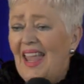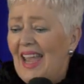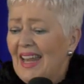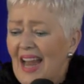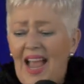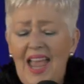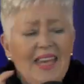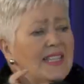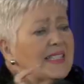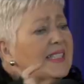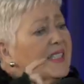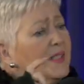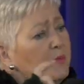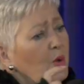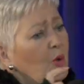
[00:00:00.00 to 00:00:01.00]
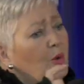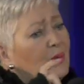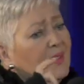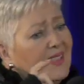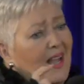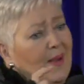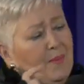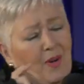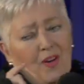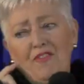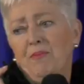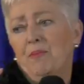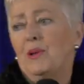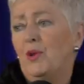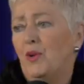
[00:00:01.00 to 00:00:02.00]
And I had a small tub
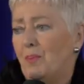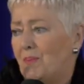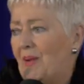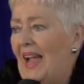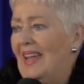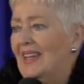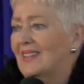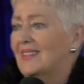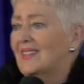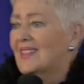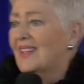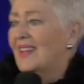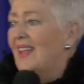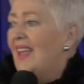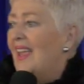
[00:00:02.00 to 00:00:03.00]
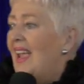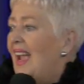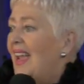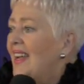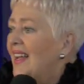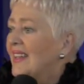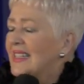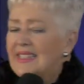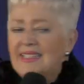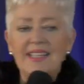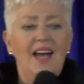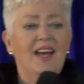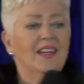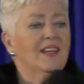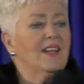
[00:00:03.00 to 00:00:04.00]
of blue paint, and I
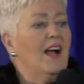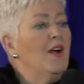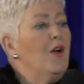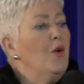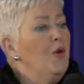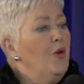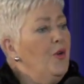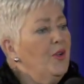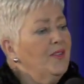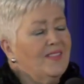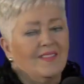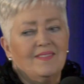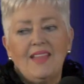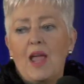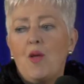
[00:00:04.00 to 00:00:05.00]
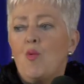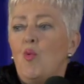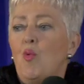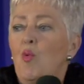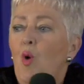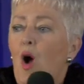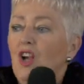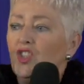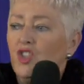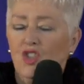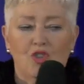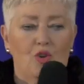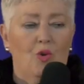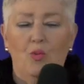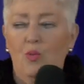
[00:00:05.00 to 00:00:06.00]
decided I heard that they
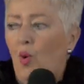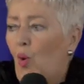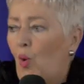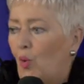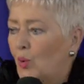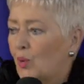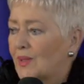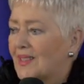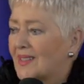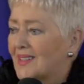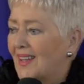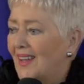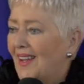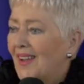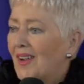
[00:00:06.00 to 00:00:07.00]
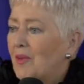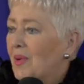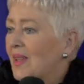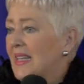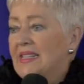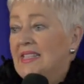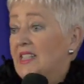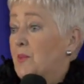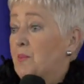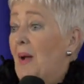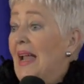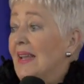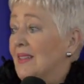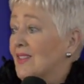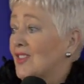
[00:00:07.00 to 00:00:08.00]
wash walls with a
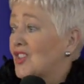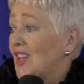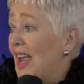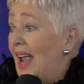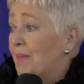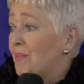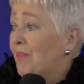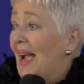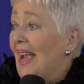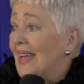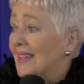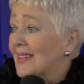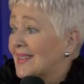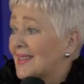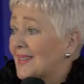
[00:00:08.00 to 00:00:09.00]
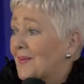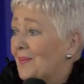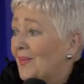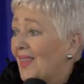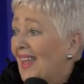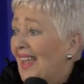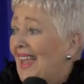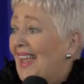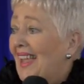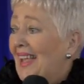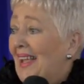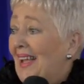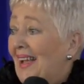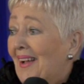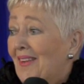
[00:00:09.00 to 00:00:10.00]
sponge and paint.
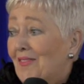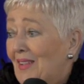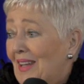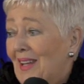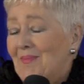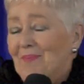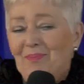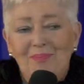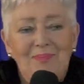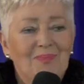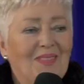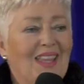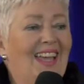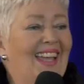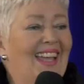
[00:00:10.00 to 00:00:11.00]
Willem.